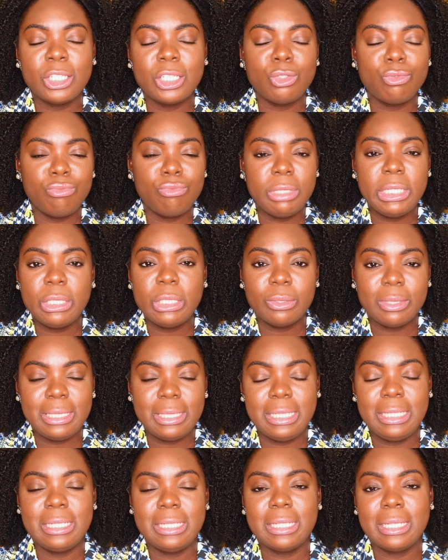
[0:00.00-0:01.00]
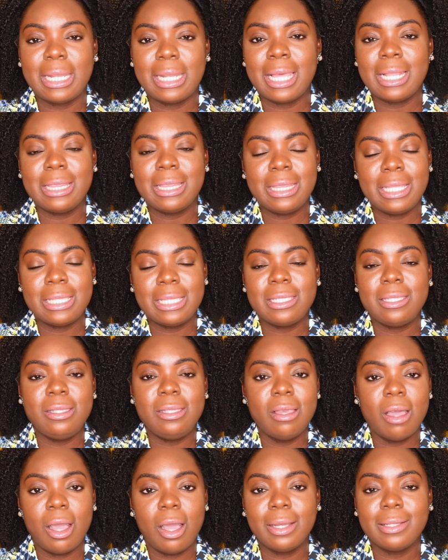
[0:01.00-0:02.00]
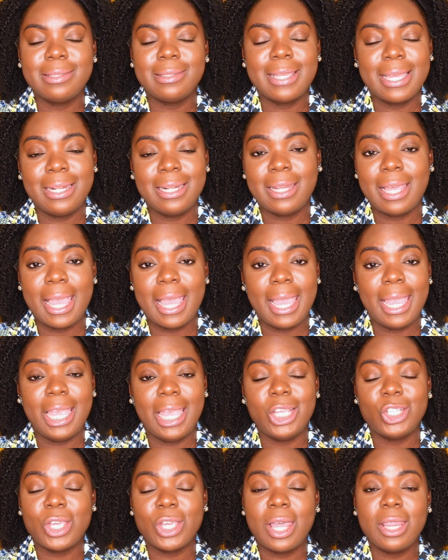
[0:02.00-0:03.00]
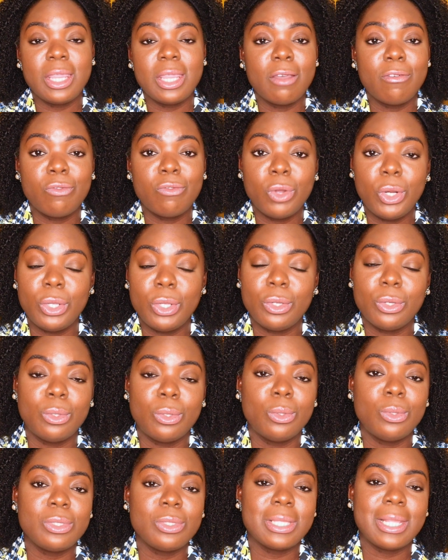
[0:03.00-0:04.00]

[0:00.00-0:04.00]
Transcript: It's really not needed at this young tender age. And their follicles,